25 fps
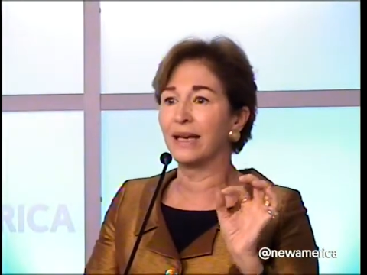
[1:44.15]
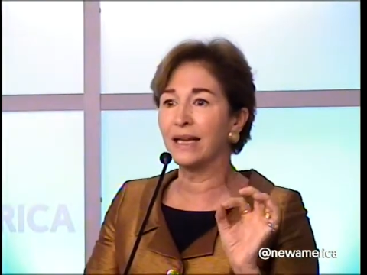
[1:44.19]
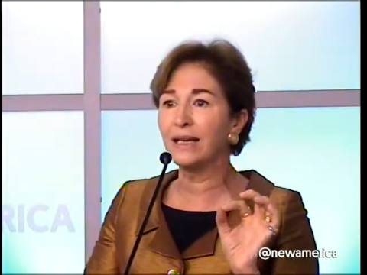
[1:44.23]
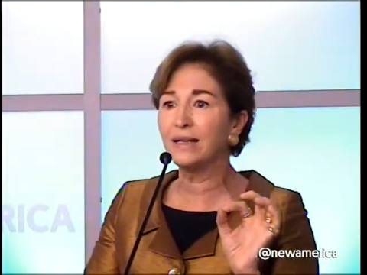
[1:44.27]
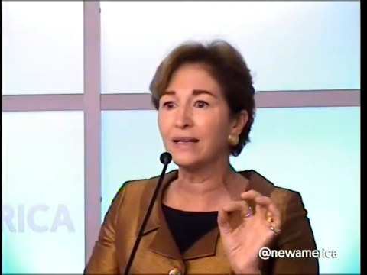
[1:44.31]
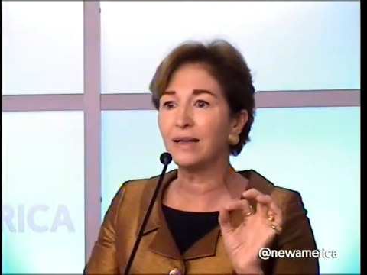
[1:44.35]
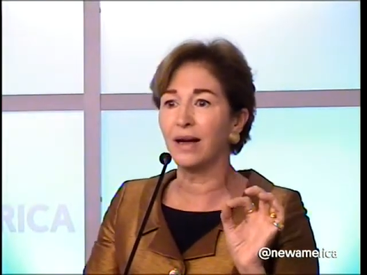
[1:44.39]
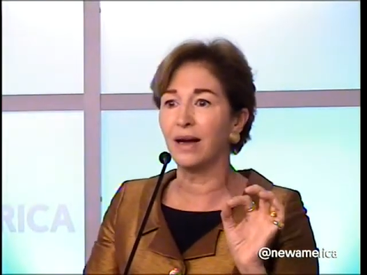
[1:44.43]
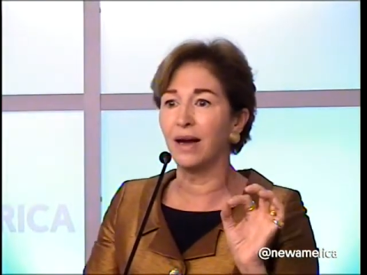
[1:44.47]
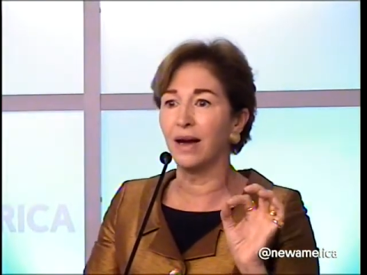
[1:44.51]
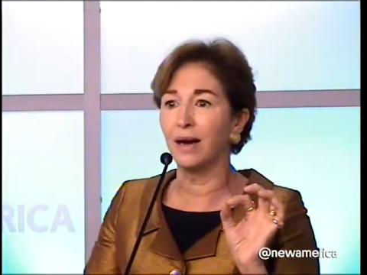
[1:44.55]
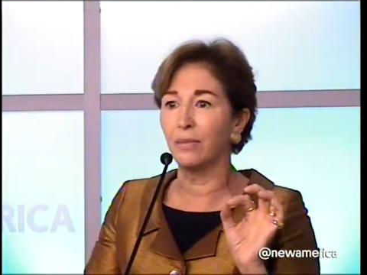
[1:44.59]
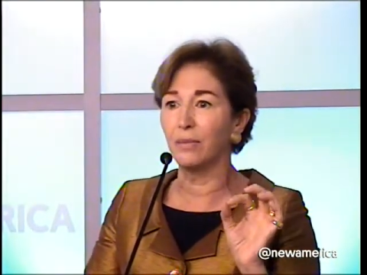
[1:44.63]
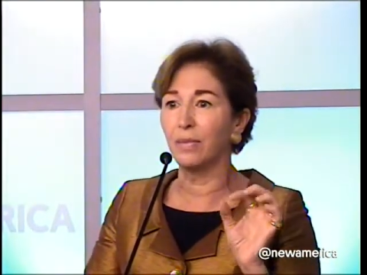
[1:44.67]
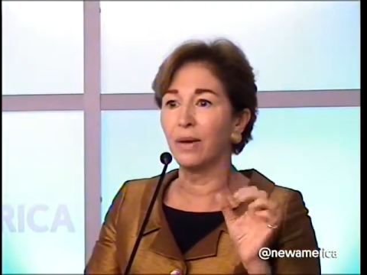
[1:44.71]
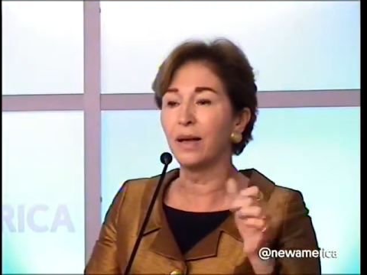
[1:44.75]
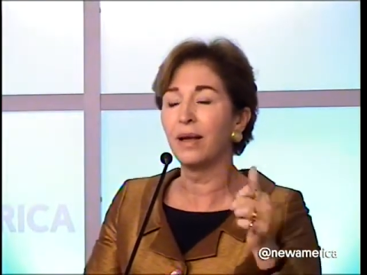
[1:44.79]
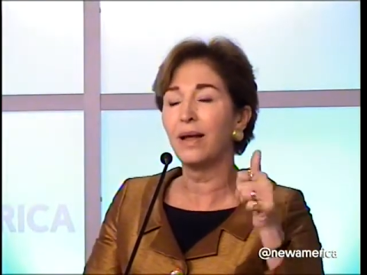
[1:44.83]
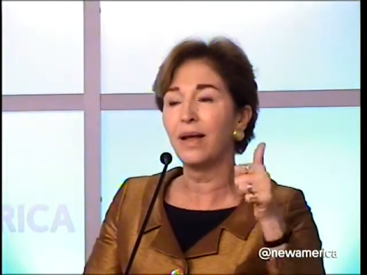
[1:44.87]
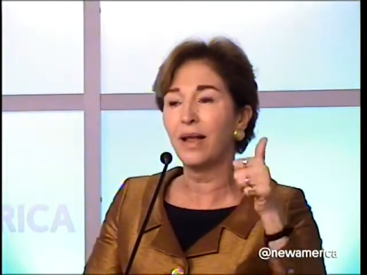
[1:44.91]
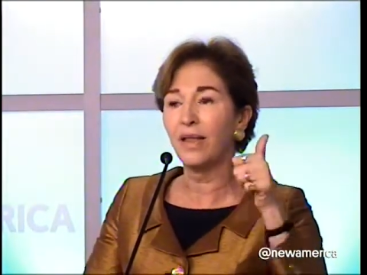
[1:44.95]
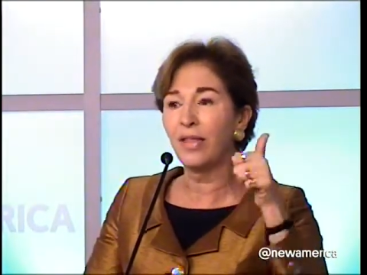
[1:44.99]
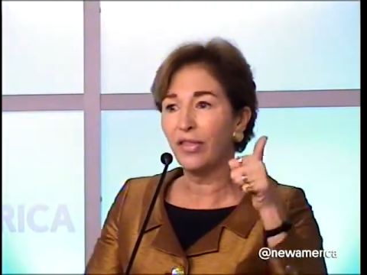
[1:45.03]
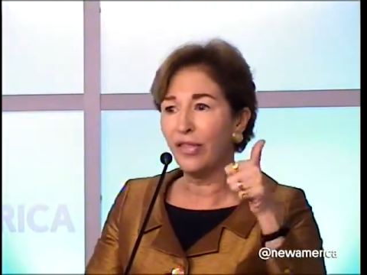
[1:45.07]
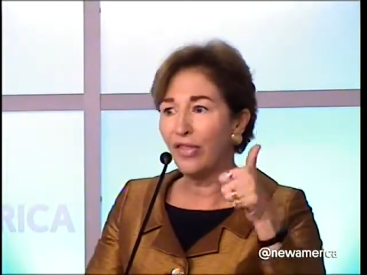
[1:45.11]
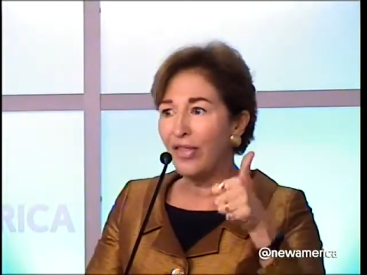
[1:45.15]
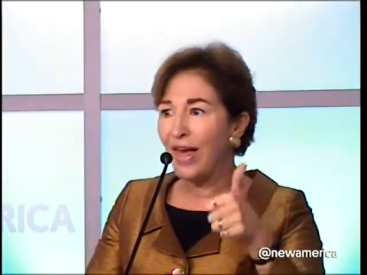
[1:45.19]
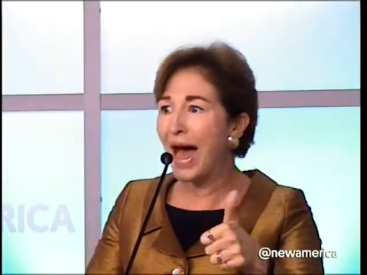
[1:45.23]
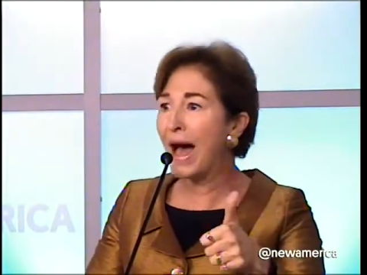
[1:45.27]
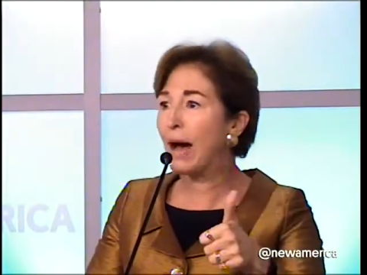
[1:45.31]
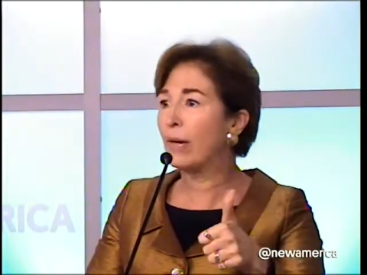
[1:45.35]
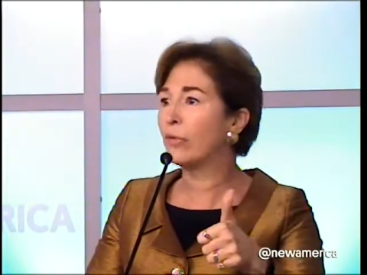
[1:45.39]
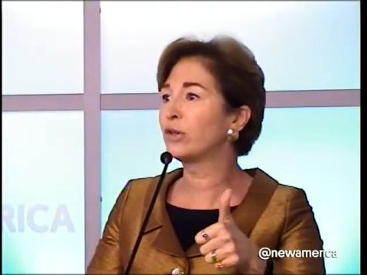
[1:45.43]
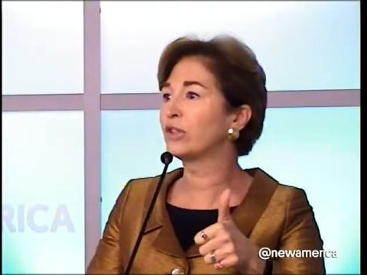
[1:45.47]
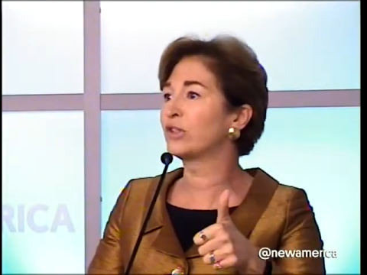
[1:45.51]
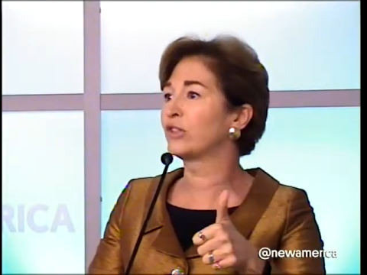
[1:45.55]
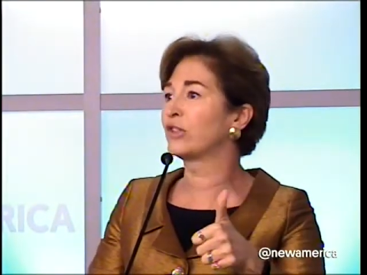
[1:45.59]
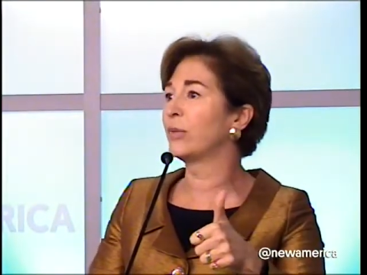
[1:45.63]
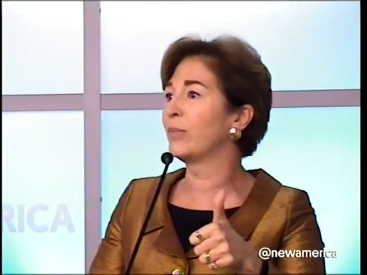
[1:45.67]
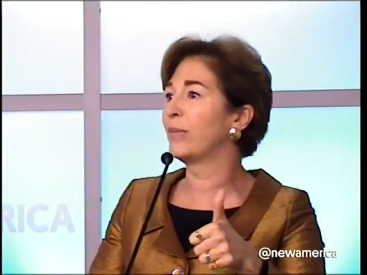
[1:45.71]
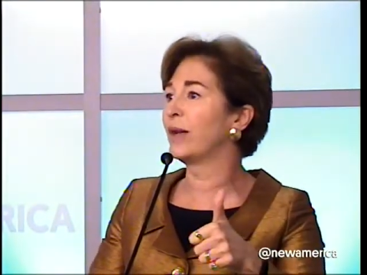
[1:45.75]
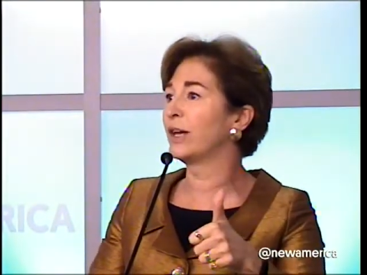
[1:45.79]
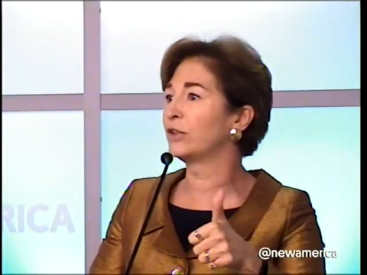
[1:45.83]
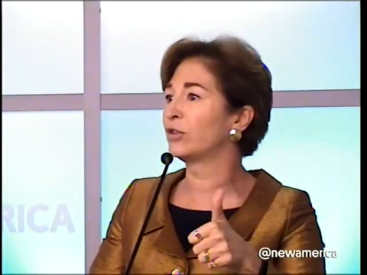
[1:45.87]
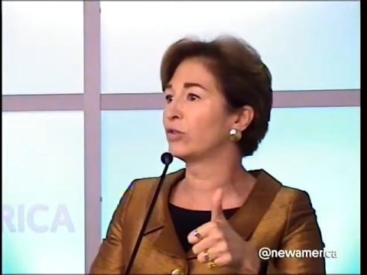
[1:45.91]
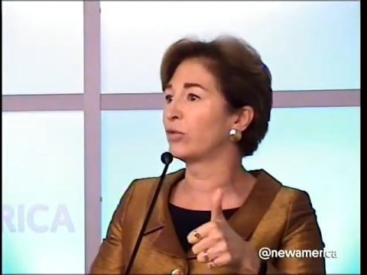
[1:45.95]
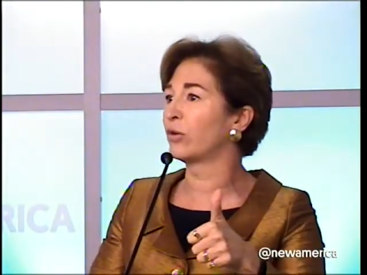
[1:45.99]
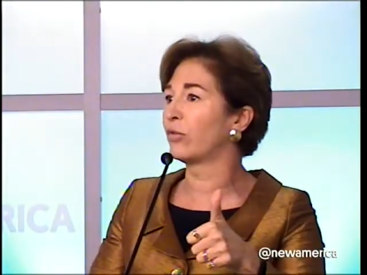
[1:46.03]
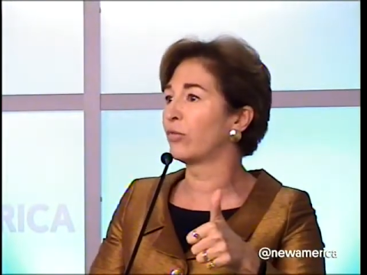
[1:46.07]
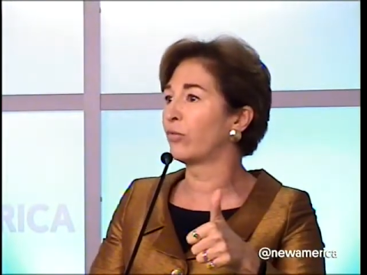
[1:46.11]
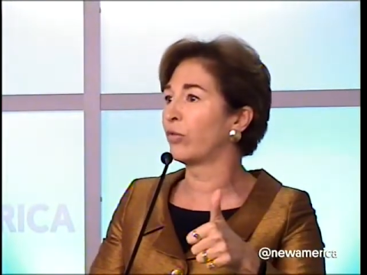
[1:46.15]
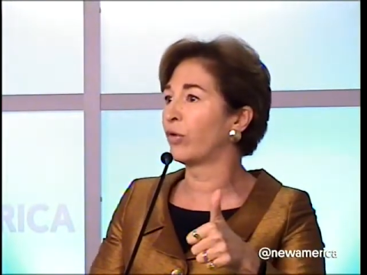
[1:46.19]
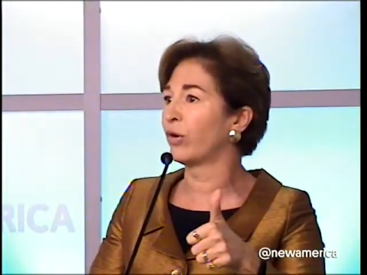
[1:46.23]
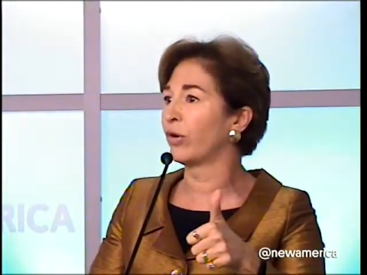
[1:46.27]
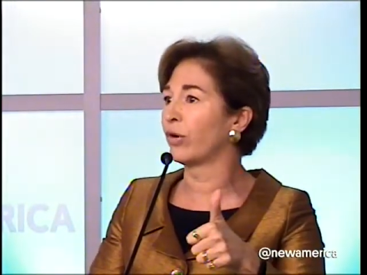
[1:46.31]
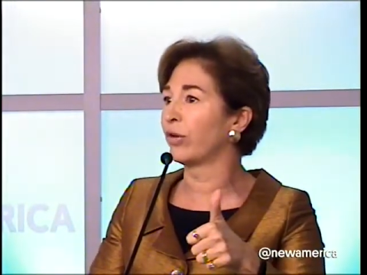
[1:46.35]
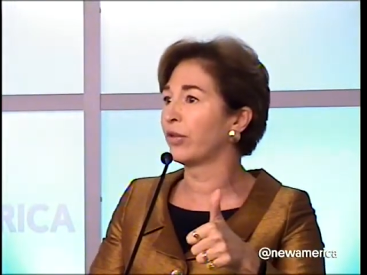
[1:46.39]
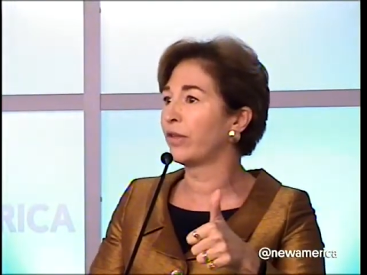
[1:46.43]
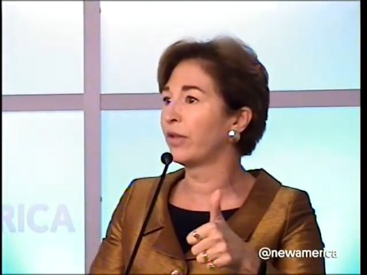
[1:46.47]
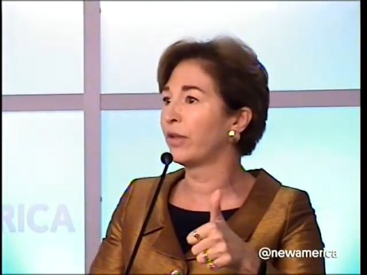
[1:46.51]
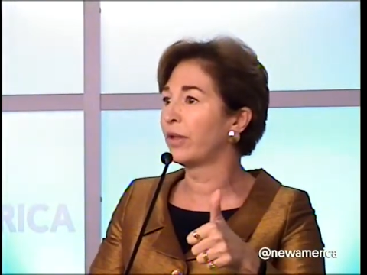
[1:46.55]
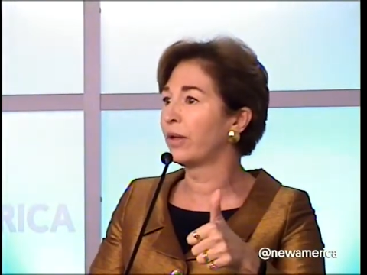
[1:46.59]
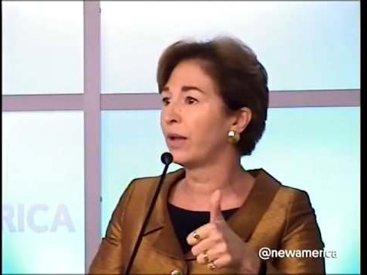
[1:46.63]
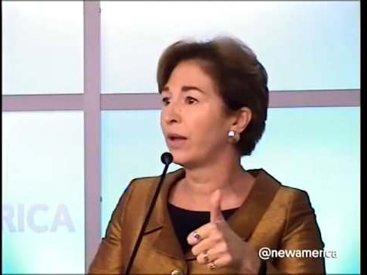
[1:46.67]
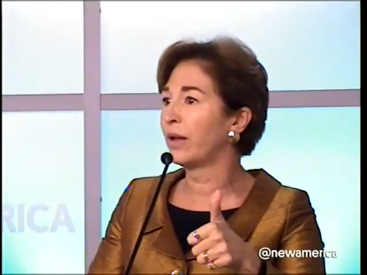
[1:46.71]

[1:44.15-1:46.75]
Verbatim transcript: income, that was the measure of worth.